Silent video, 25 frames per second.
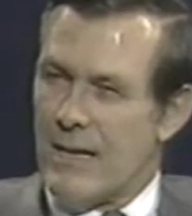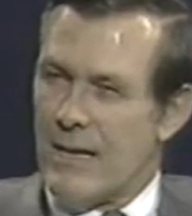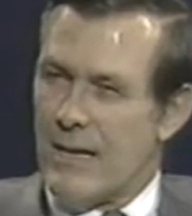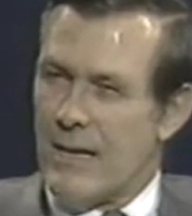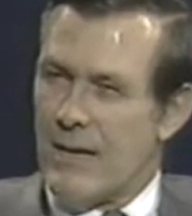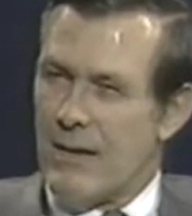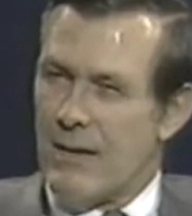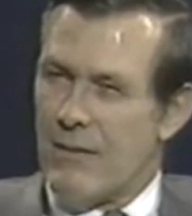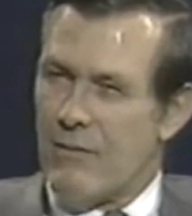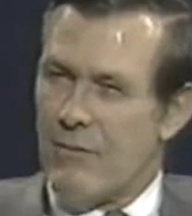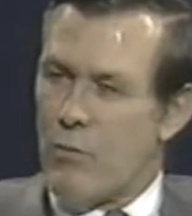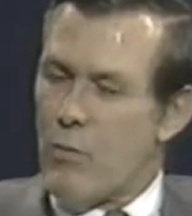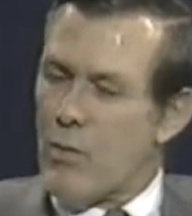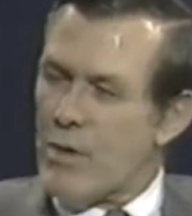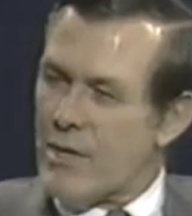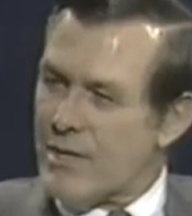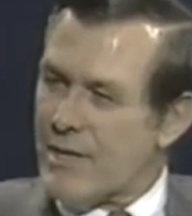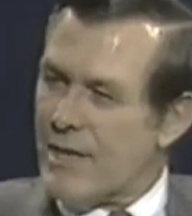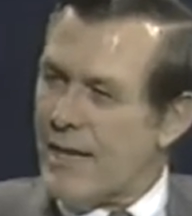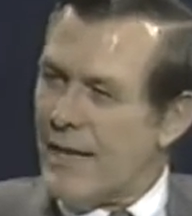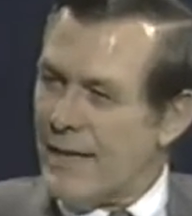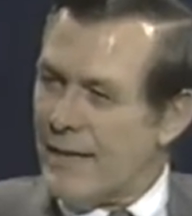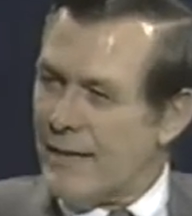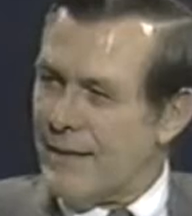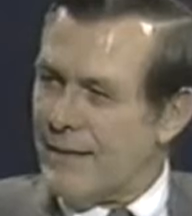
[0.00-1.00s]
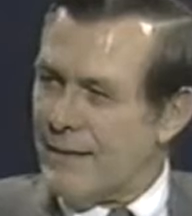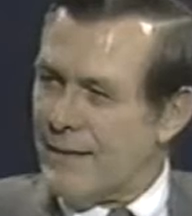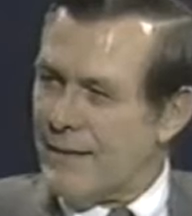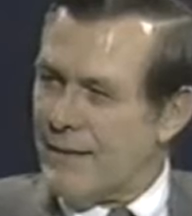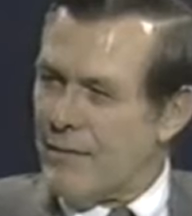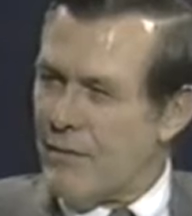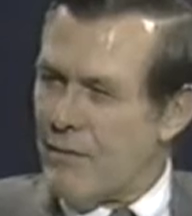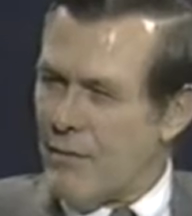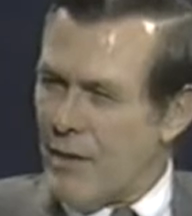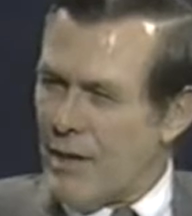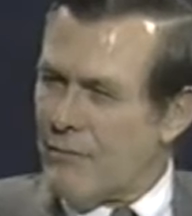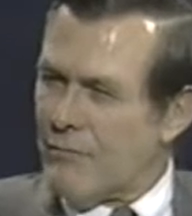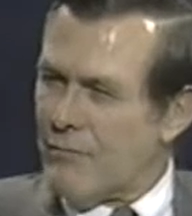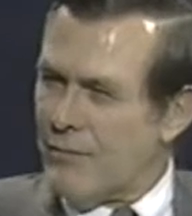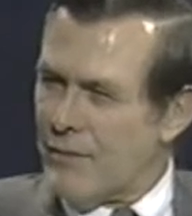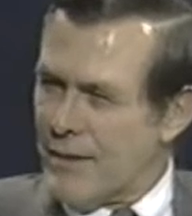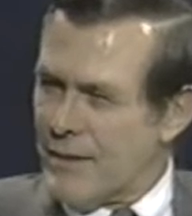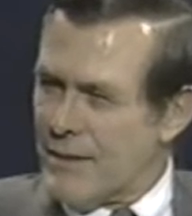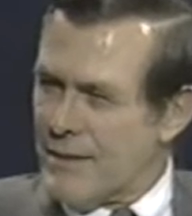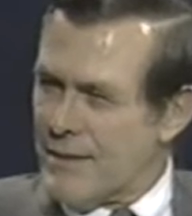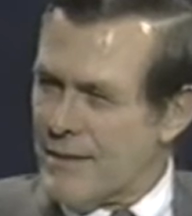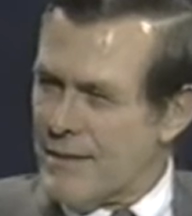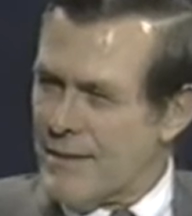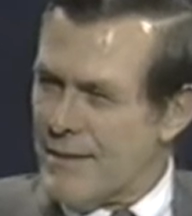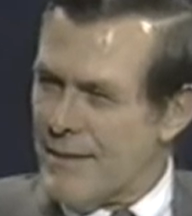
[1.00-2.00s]
uh, foresight and
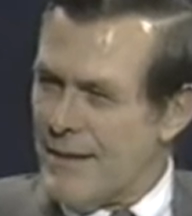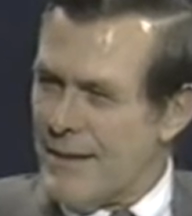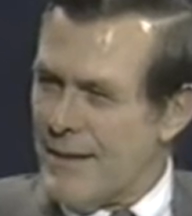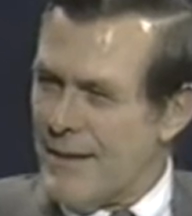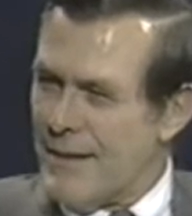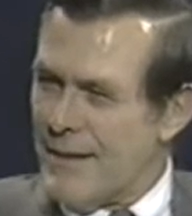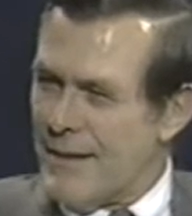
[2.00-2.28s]
thoughtfulness